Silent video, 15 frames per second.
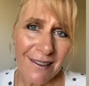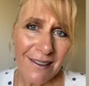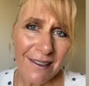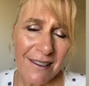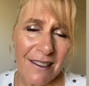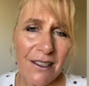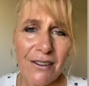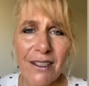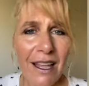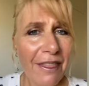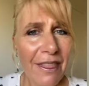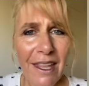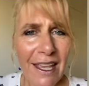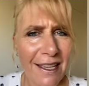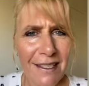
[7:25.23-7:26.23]
So
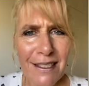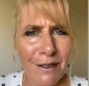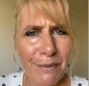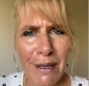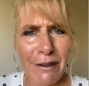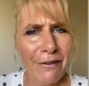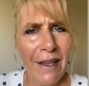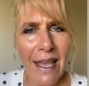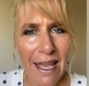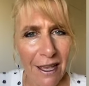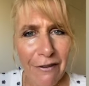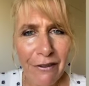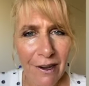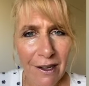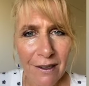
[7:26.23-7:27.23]
nothing has to be
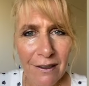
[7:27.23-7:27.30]
forever.